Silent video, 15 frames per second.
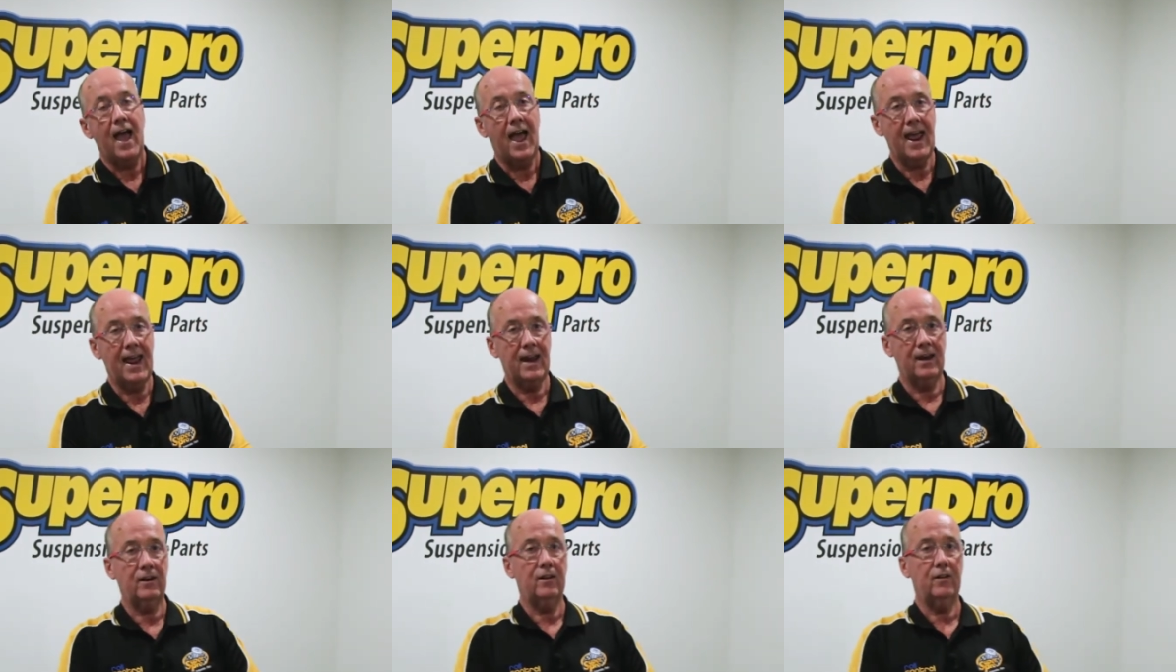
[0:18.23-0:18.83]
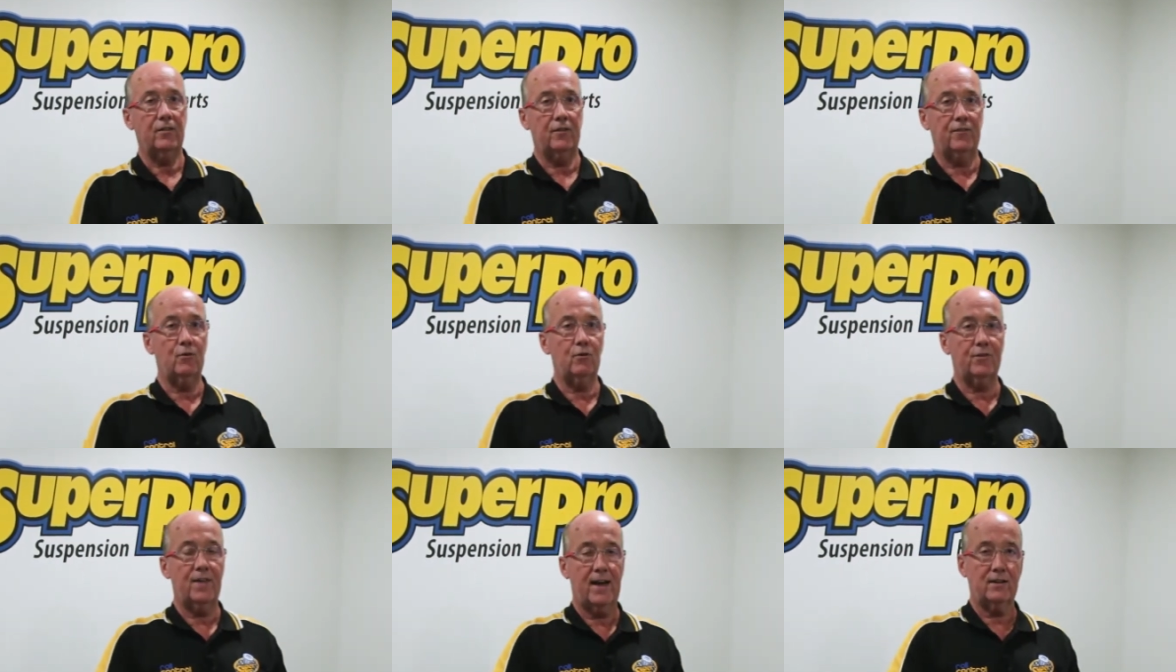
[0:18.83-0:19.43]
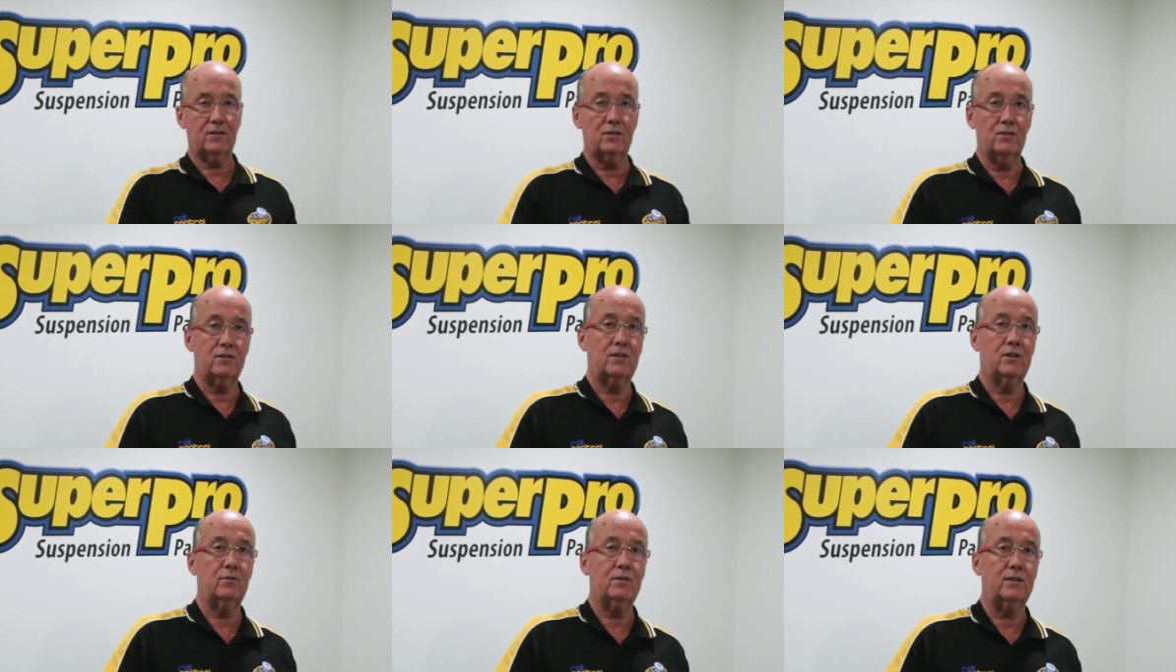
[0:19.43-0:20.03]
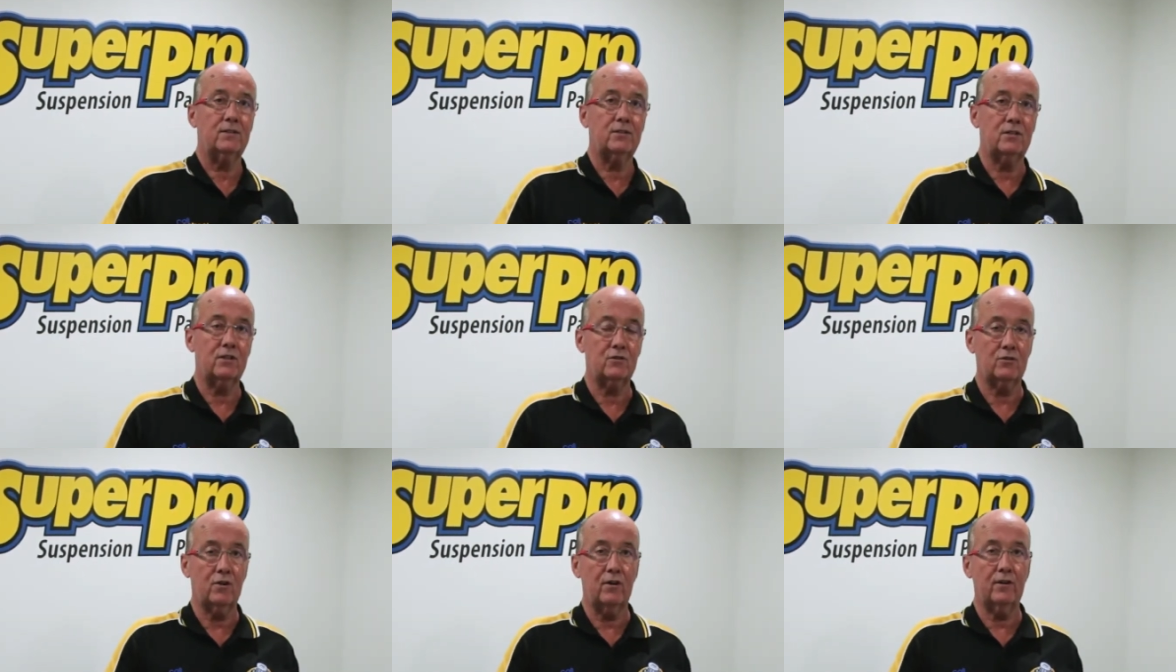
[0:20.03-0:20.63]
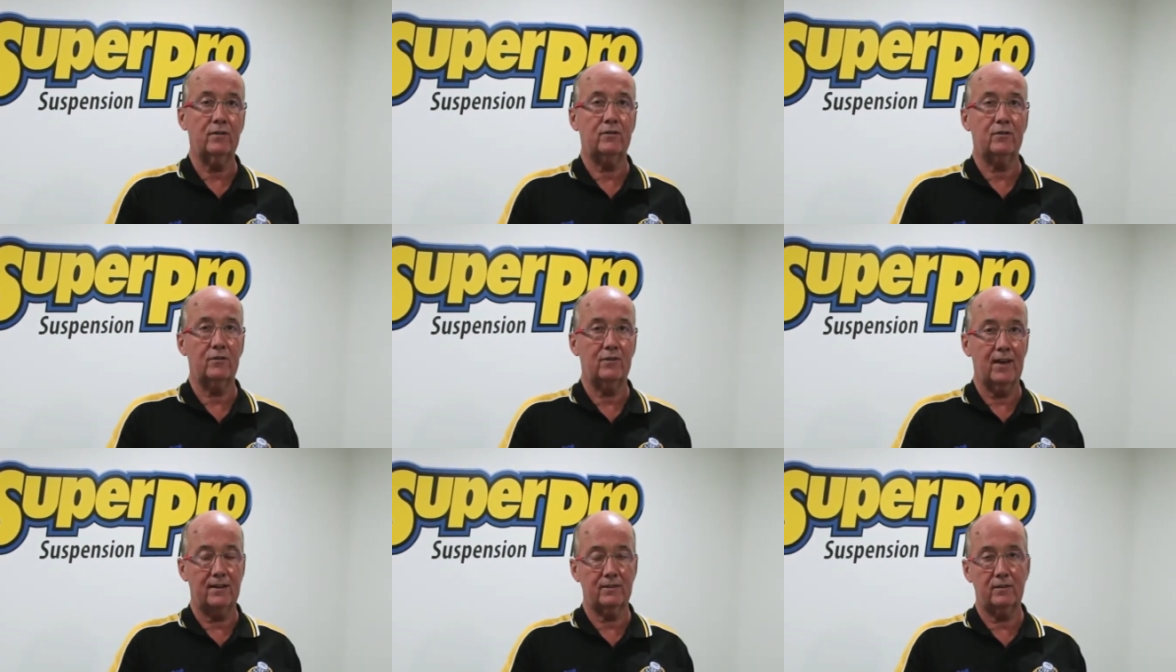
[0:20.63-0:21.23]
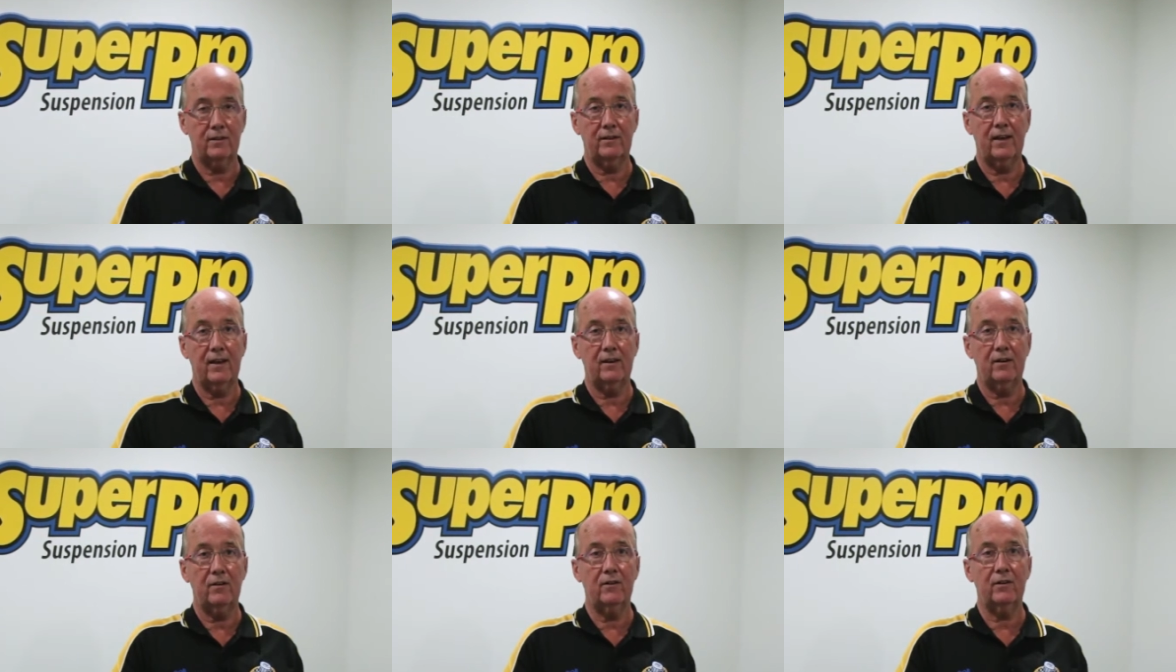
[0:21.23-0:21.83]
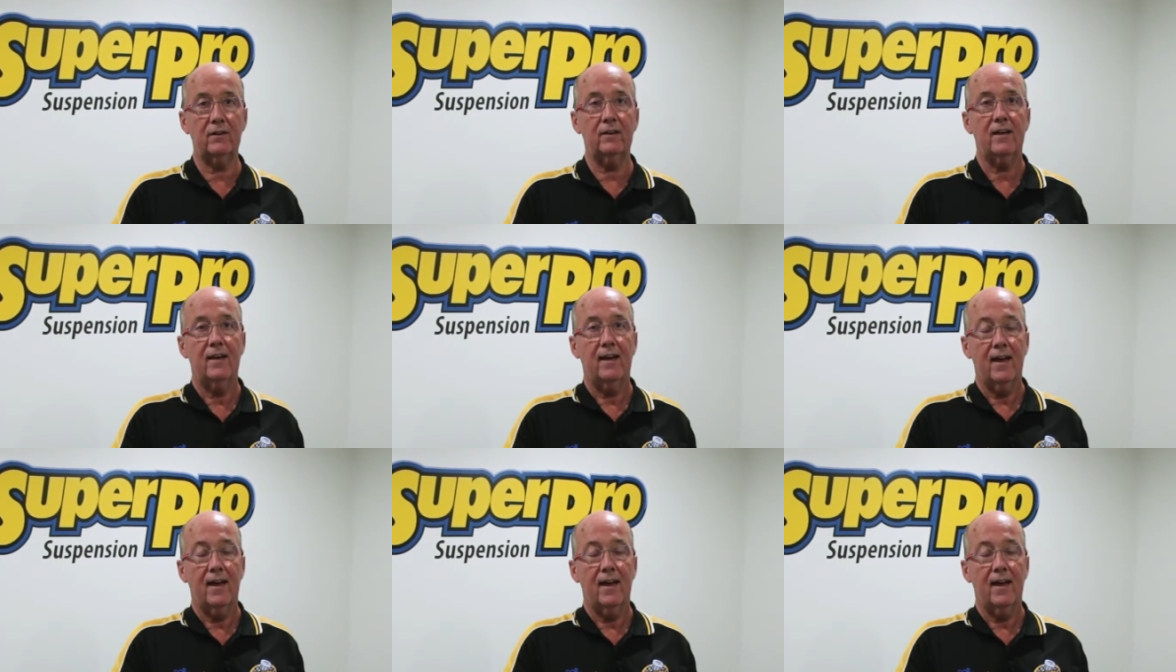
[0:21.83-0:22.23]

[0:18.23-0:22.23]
and the 4000 series Citroen 2010 on,